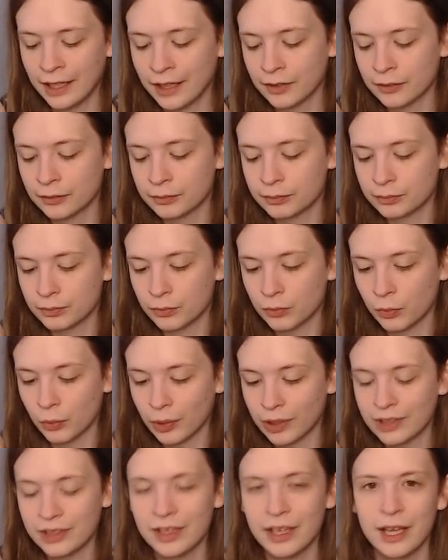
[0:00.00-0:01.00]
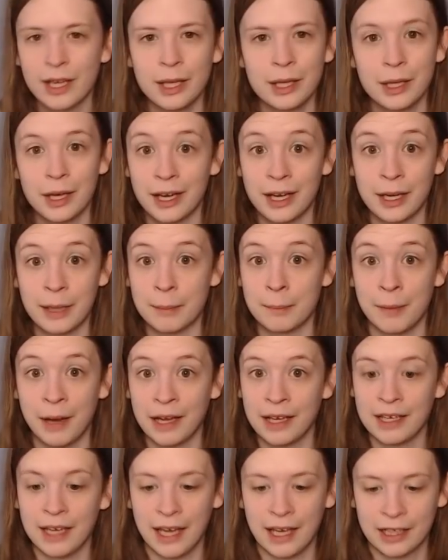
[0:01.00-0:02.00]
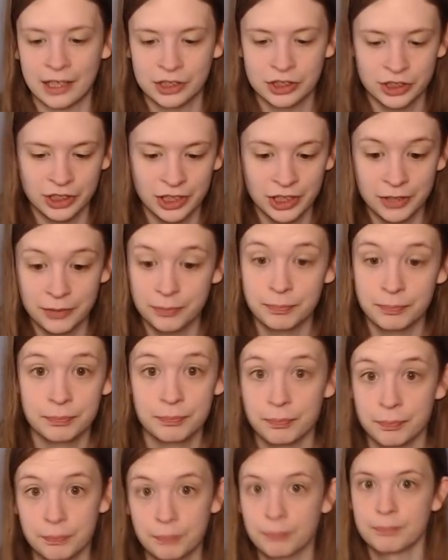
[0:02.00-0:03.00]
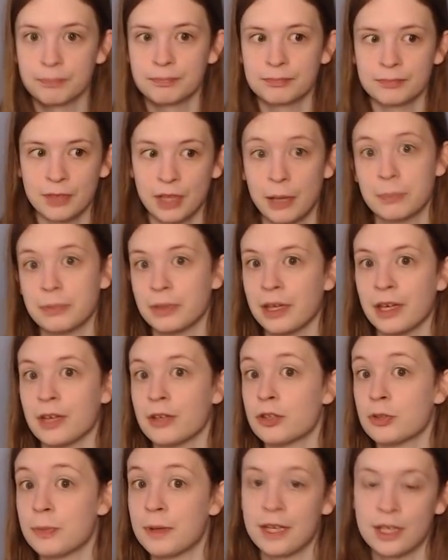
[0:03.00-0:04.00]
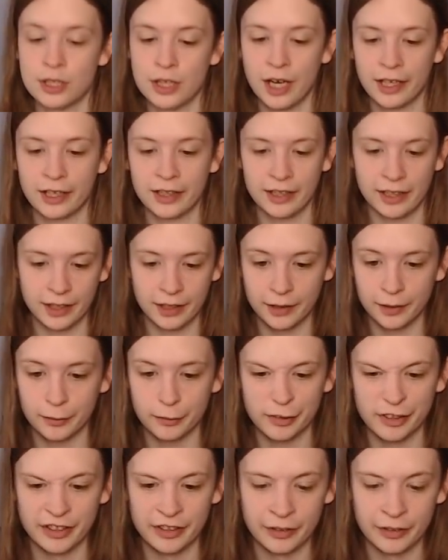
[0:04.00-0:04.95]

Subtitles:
And one day I might actually update it to be a dragon deck.